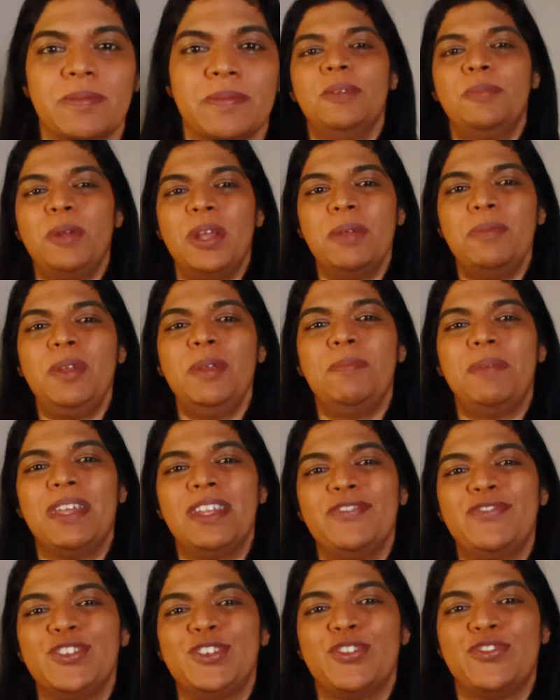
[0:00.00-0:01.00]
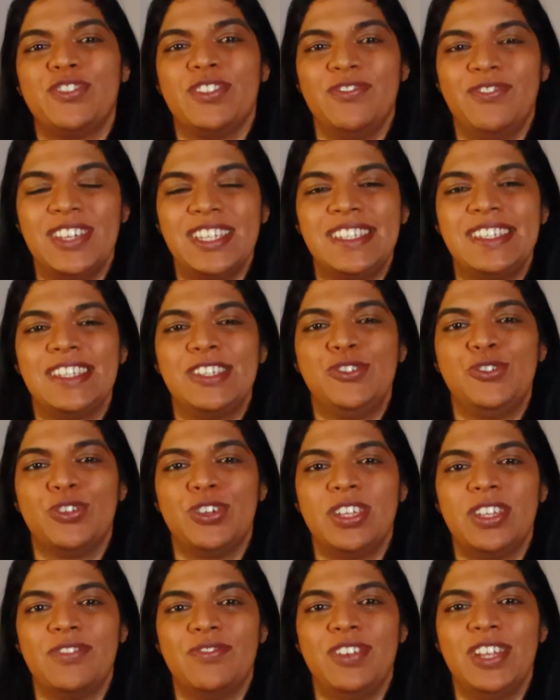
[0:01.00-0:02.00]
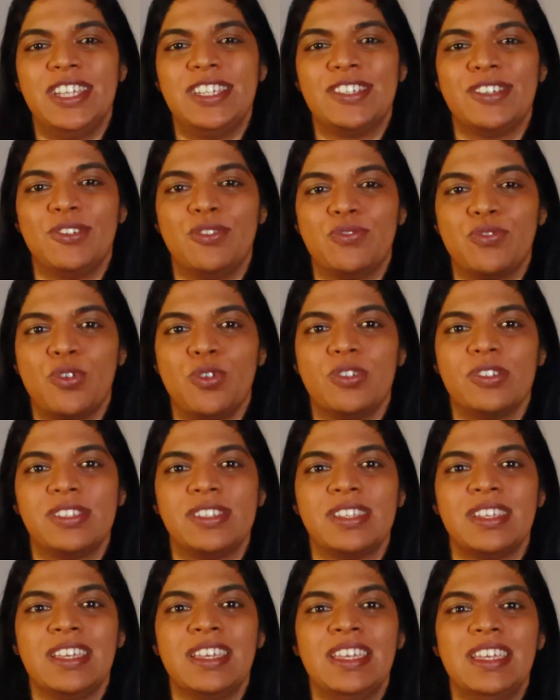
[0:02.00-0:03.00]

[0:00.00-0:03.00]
The primary benefit of investing during inflation, of course,